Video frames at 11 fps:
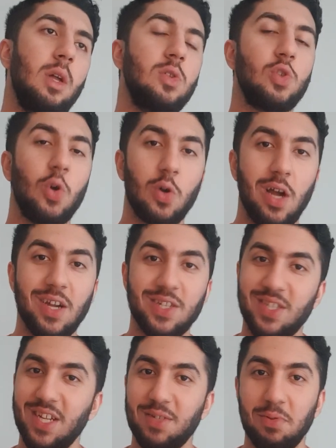So guys,
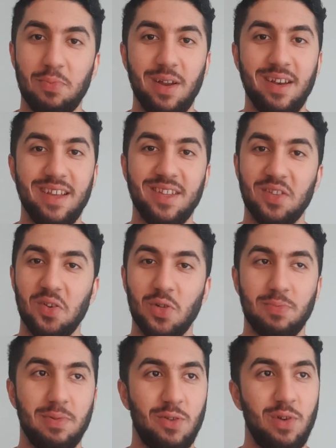that's been pretty it. It's
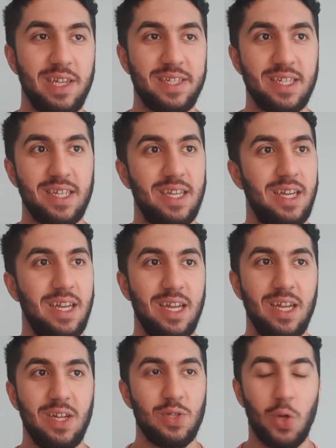been crazy.
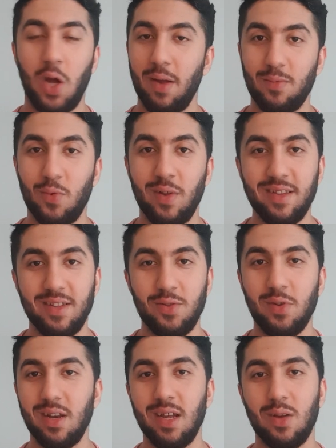So I'm currently
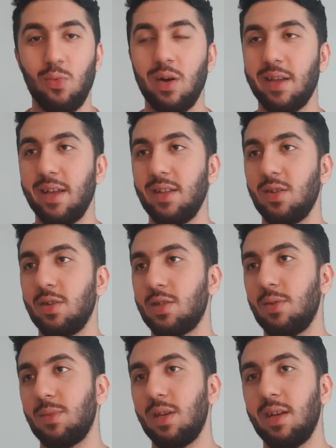doing like 1K a day,
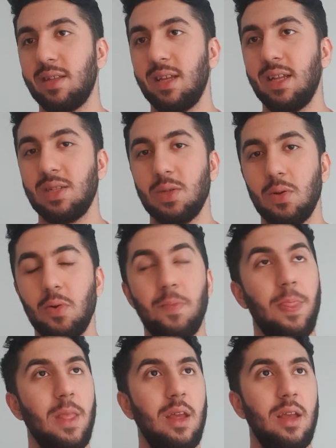something like that. So
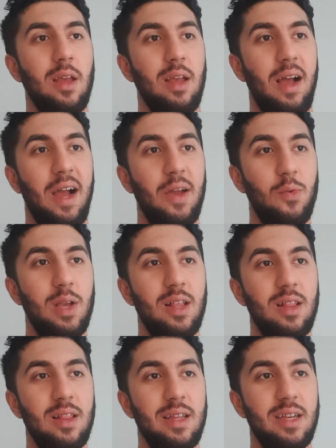I
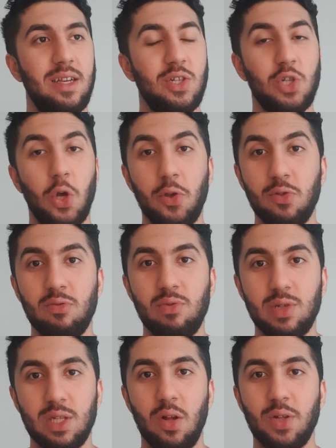will show you the
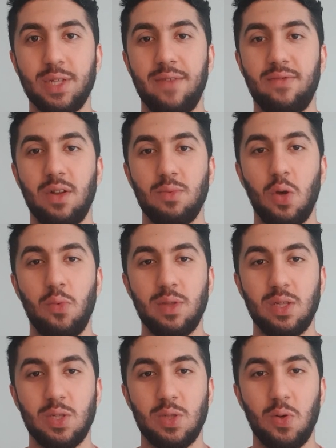results after I'm done with
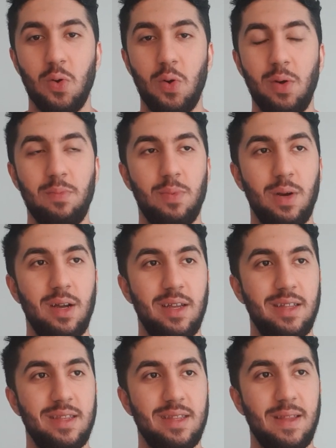the store.
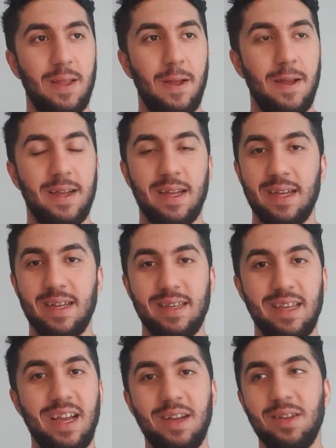But
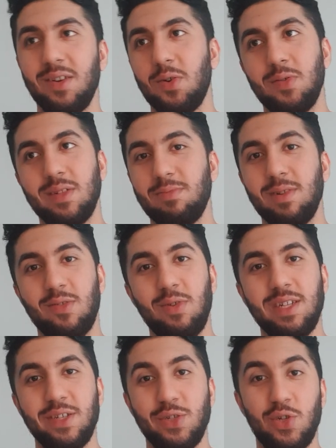yeah, I know it's been a
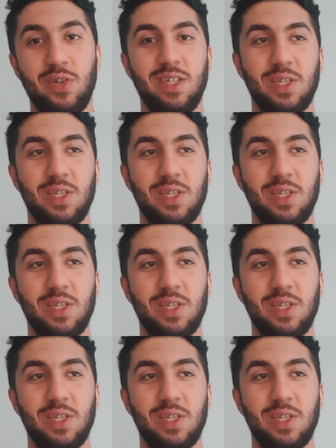crazy journey.